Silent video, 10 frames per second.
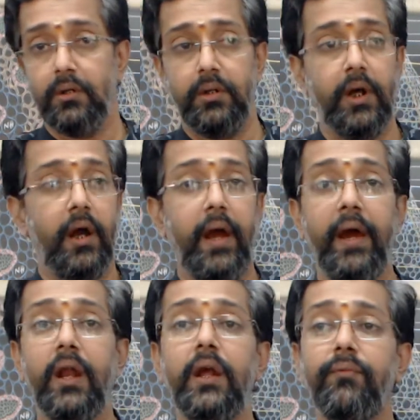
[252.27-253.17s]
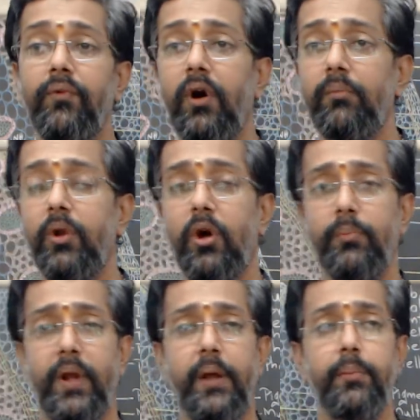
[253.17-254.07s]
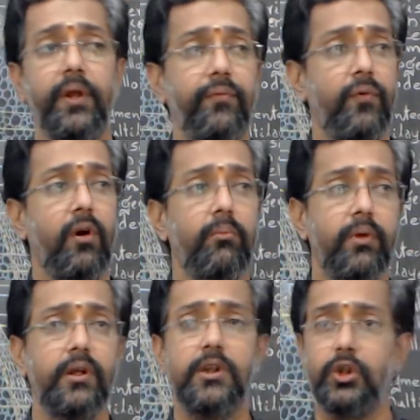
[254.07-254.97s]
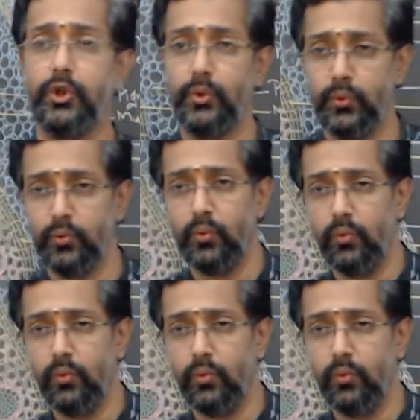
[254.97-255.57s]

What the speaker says: the early formed or primary formed tissue,